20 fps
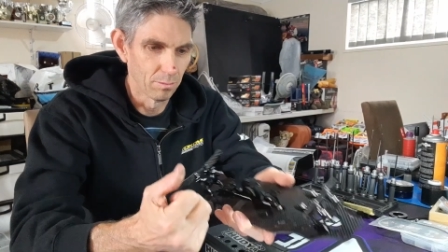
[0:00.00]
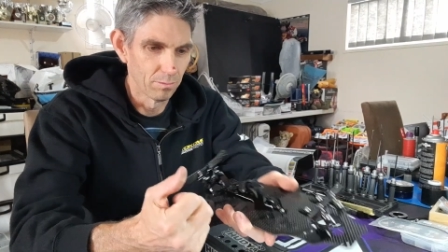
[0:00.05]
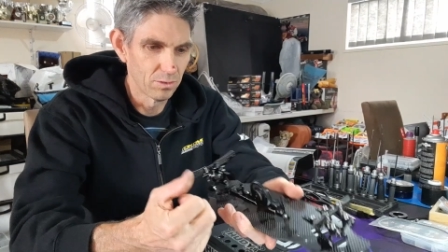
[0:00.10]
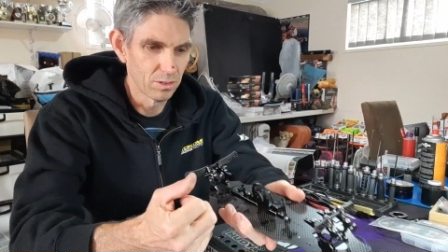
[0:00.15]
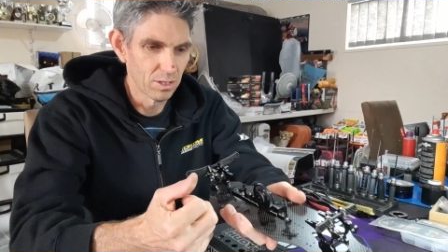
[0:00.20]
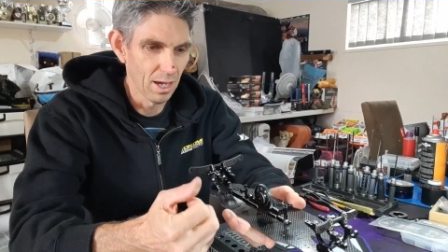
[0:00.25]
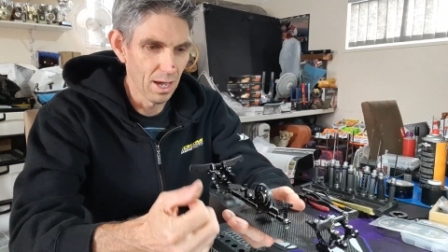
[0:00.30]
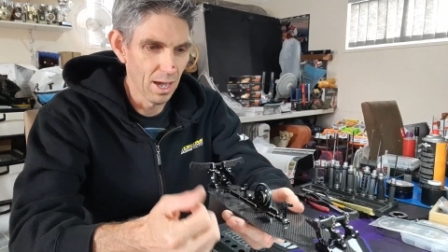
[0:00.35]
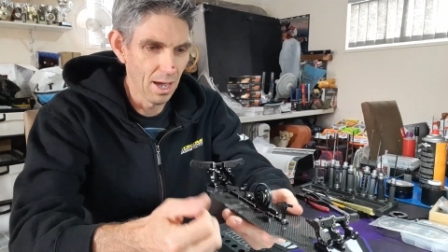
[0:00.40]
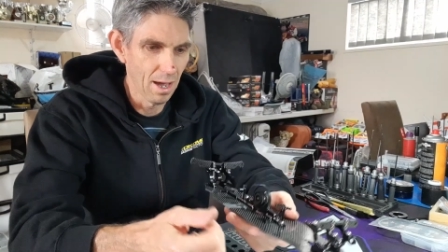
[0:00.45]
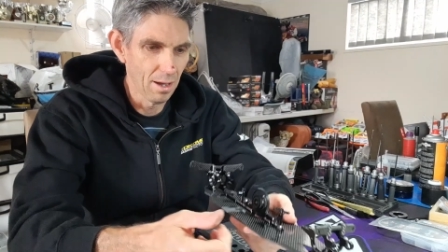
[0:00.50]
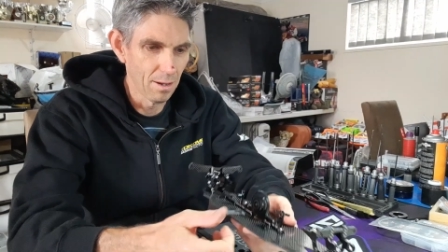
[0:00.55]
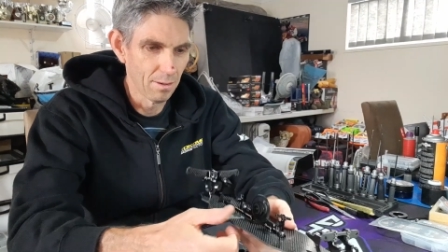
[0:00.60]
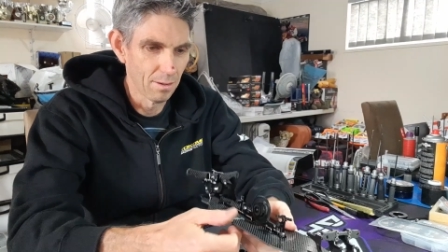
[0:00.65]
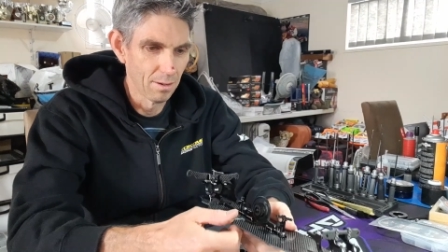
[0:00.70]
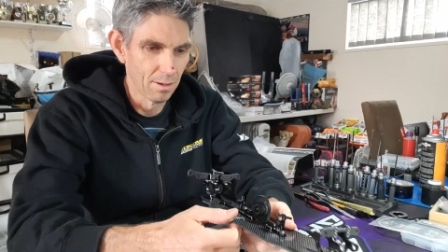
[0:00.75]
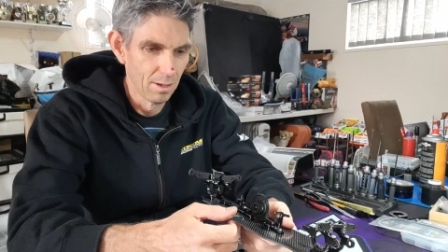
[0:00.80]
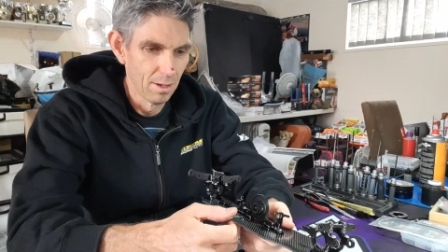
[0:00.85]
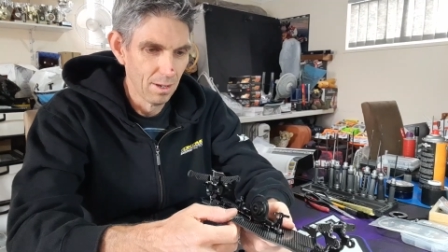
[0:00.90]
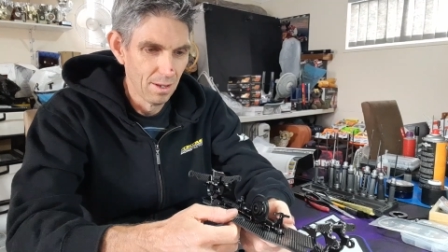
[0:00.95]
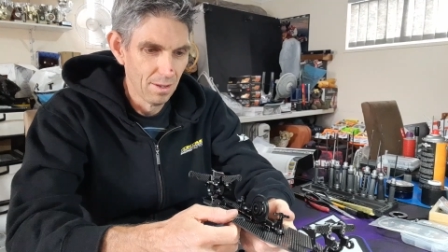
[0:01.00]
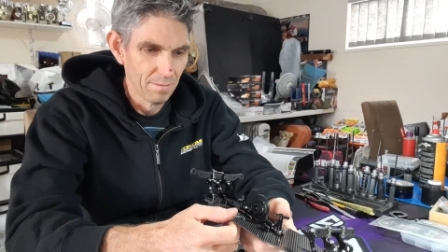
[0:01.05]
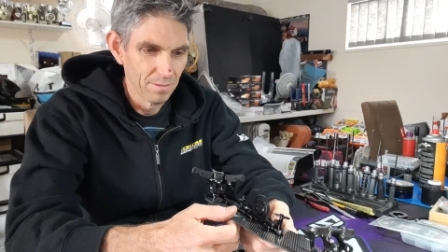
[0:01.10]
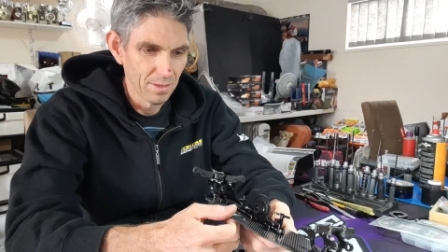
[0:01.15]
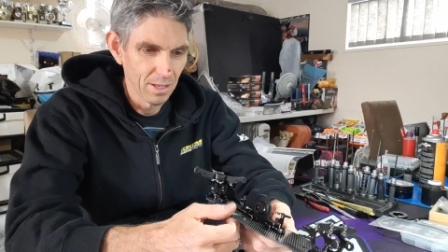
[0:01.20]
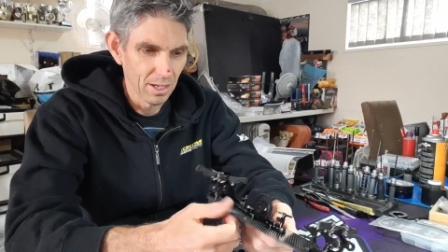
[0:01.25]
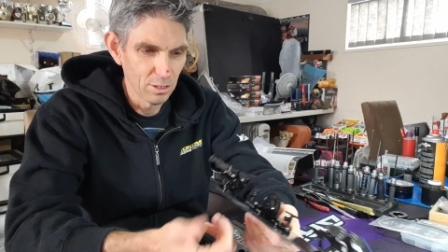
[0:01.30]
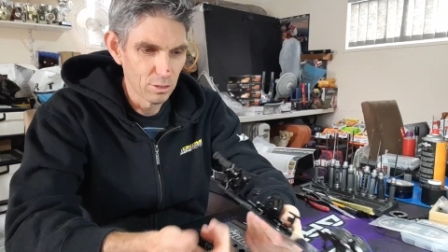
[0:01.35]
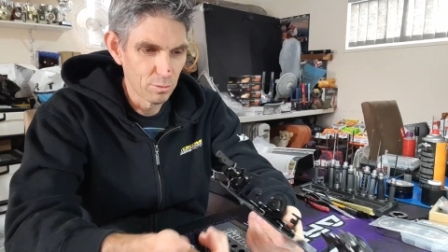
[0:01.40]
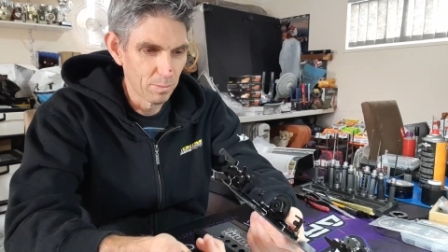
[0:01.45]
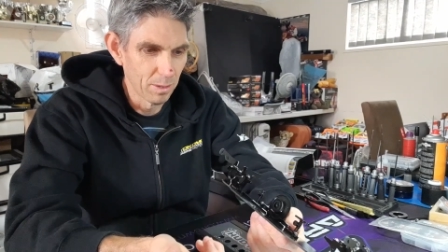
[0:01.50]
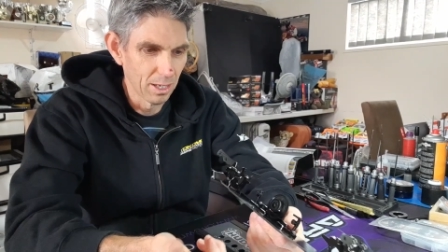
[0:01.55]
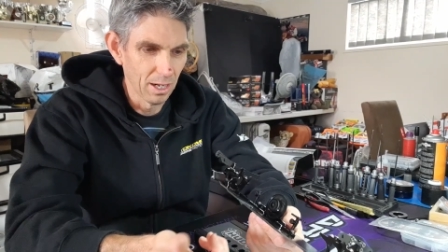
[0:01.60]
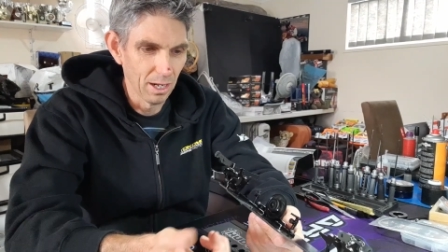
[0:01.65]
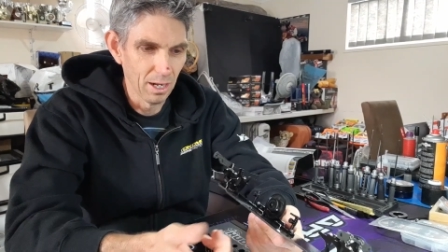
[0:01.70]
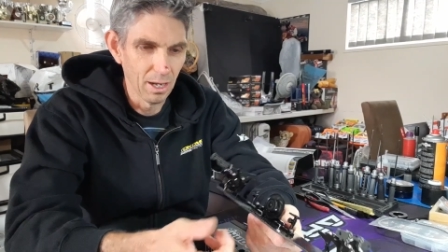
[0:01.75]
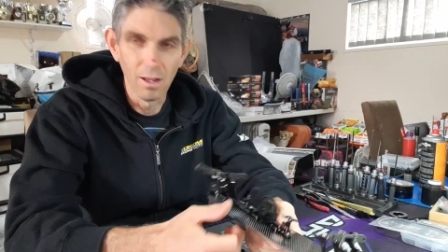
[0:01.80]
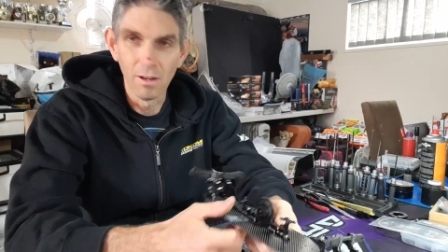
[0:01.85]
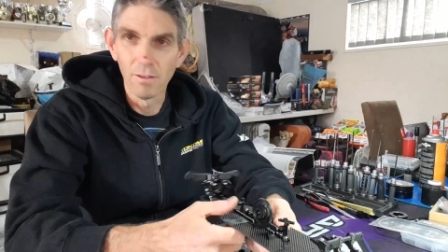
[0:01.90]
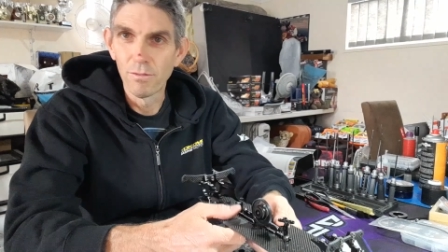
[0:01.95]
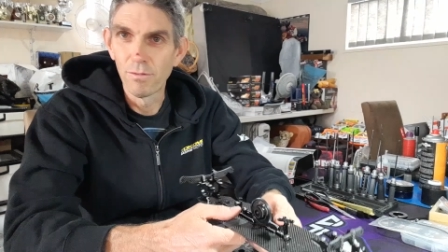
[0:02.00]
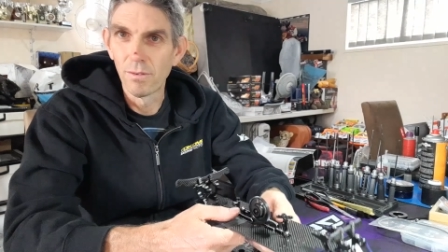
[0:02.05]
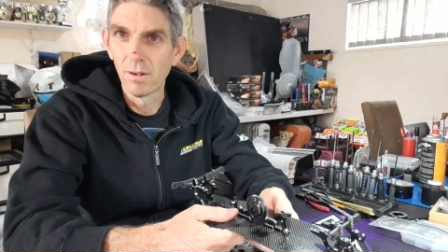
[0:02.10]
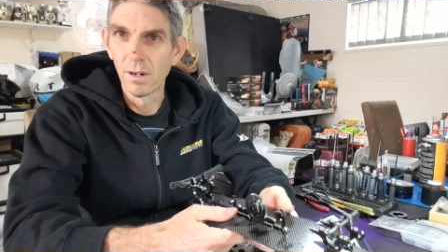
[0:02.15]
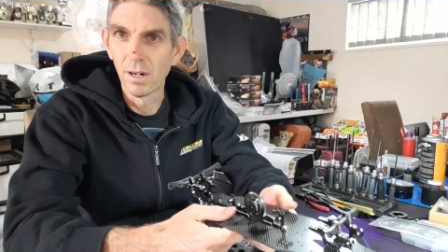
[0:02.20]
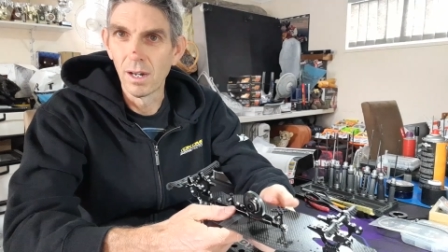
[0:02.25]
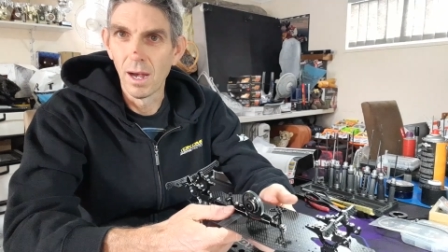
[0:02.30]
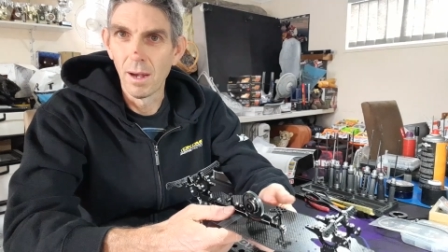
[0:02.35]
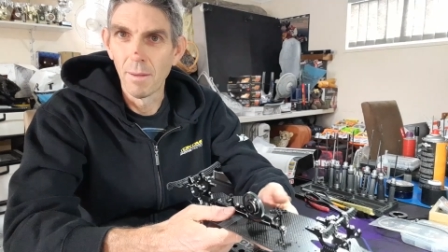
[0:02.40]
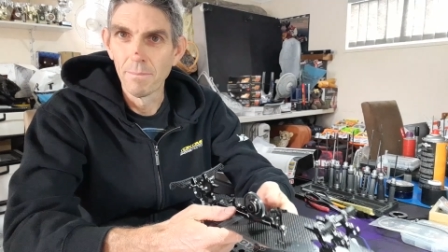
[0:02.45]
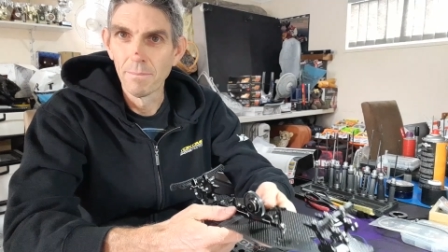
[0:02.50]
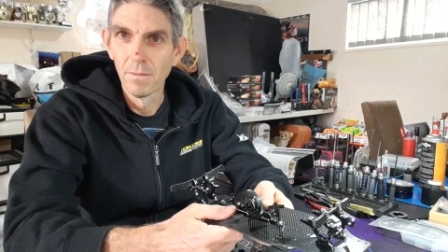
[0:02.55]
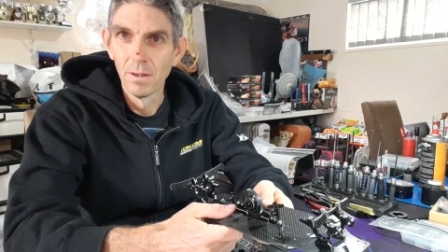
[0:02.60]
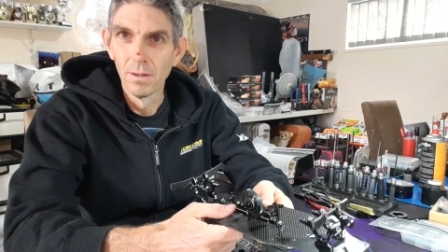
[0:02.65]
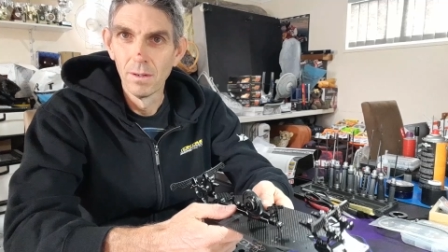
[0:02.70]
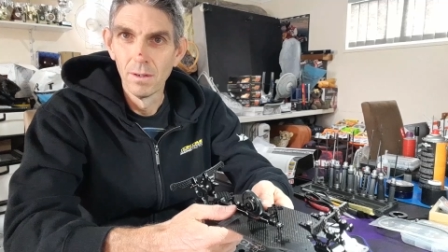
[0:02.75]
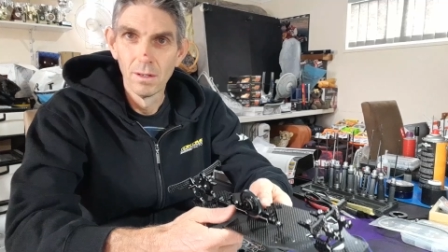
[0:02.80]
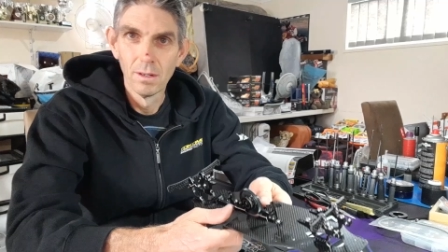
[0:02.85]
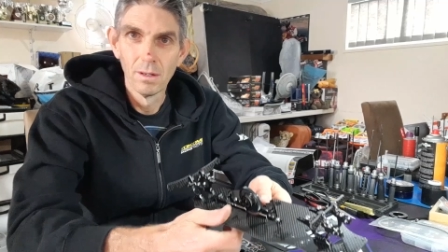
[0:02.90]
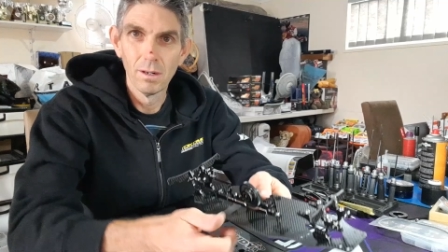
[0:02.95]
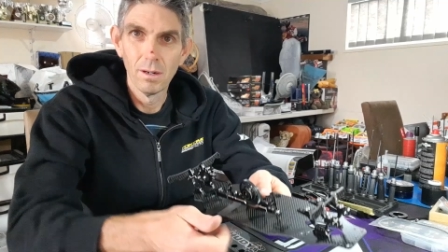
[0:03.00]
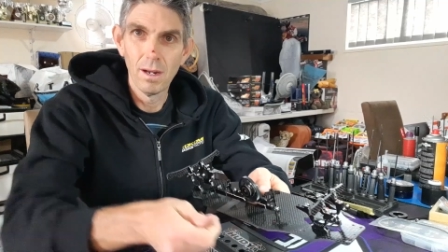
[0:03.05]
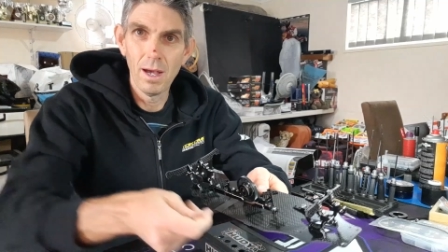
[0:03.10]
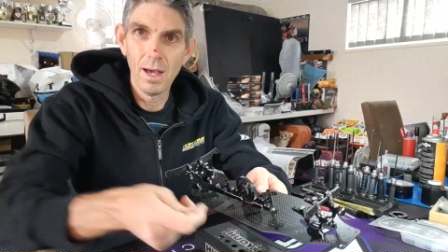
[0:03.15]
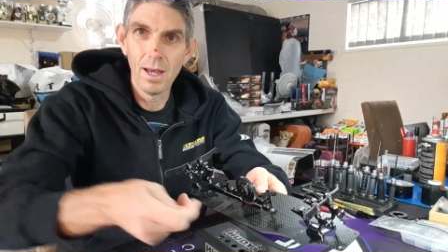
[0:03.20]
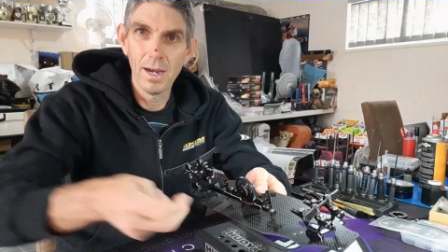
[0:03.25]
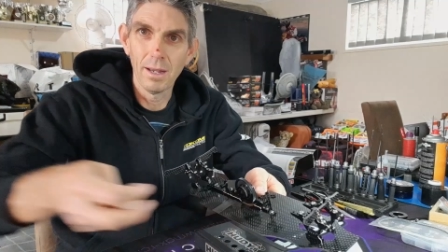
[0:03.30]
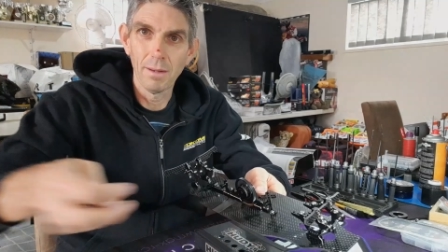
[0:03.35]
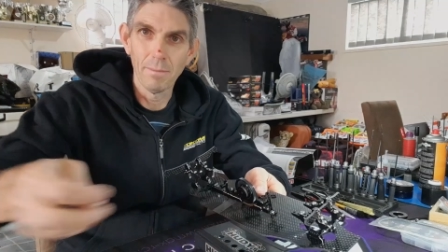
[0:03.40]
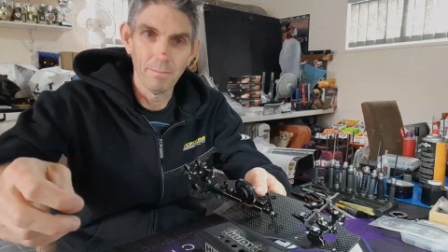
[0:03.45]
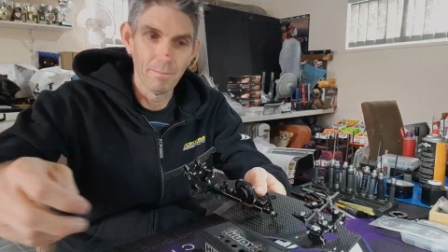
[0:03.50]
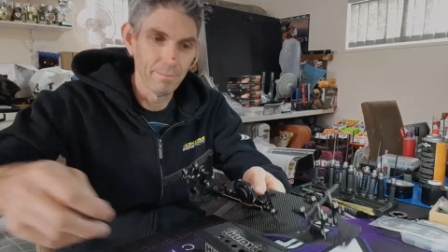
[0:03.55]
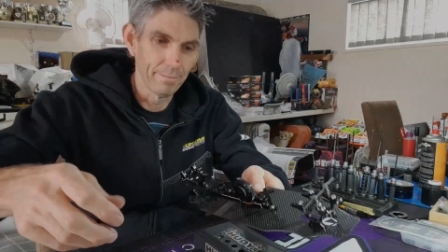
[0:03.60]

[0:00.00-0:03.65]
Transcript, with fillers: So they spin a lot freer. Righty.